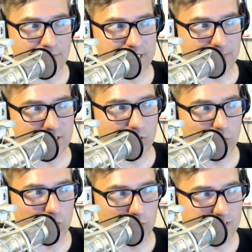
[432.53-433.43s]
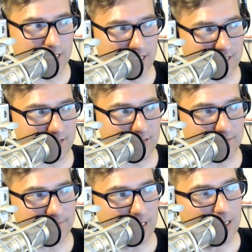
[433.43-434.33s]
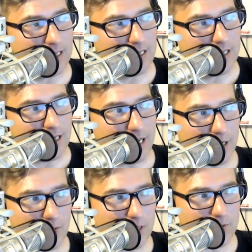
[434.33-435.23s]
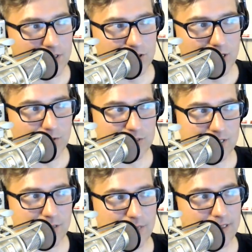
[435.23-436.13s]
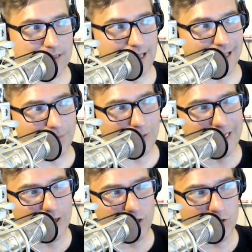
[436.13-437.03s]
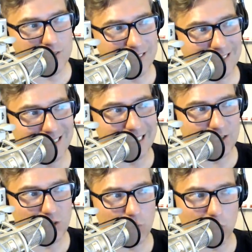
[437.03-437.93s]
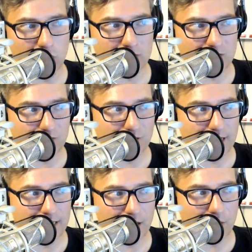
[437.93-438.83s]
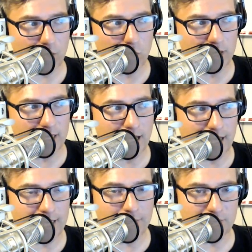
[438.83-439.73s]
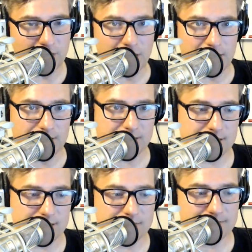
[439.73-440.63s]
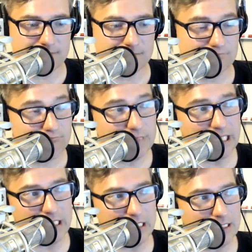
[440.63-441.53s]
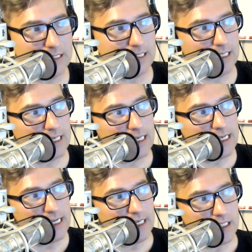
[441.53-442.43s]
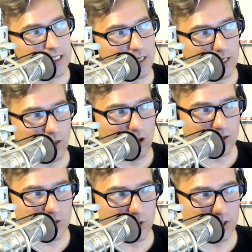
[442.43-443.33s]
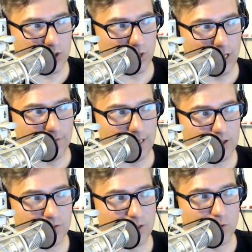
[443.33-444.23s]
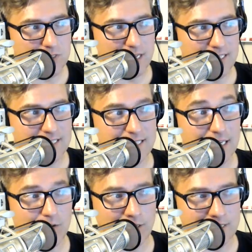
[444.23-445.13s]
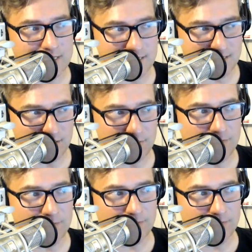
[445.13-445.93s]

episode 106. I agree with the general sentiment that players need to work to find out what an item does. To cut a long story short, I eventually used a secret system.